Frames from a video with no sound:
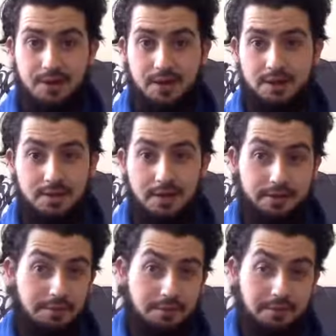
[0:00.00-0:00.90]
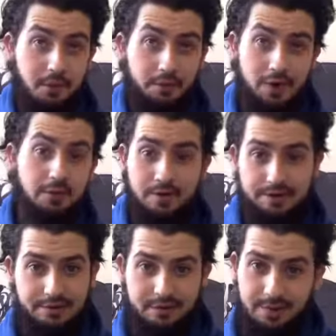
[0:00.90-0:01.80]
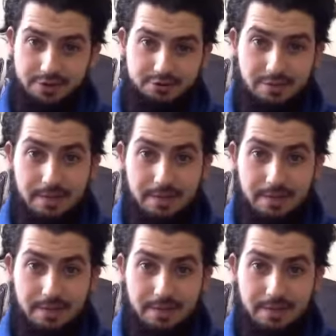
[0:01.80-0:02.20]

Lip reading: So, and on the other end of the spectrum,